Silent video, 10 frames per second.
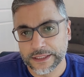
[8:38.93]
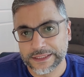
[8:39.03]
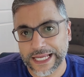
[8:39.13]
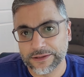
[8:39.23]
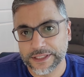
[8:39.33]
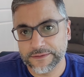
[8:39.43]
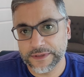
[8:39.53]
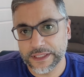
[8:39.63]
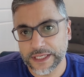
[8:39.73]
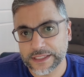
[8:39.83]
Now,
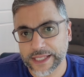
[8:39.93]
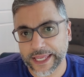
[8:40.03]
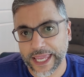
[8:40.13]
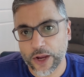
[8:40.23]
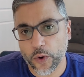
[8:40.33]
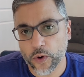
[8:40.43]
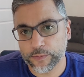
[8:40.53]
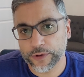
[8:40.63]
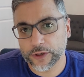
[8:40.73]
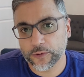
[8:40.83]
Divvy is like a
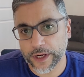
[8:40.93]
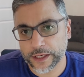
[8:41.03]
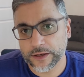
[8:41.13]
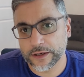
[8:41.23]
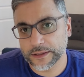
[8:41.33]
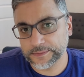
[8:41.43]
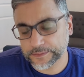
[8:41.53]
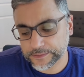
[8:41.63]
corporate credit card.